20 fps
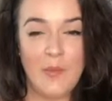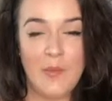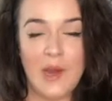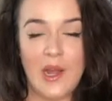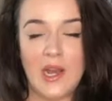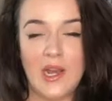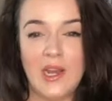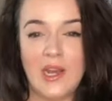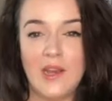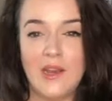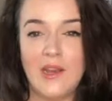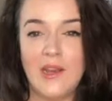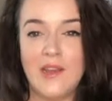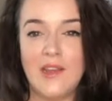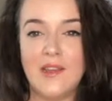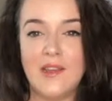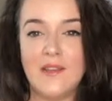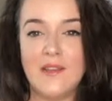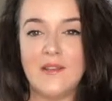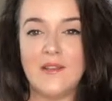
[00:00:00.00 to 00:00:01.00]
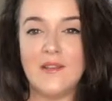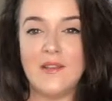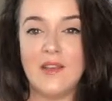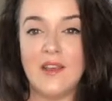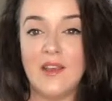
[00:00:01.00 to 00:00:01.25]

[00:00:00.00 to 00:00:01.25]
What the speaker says: but it is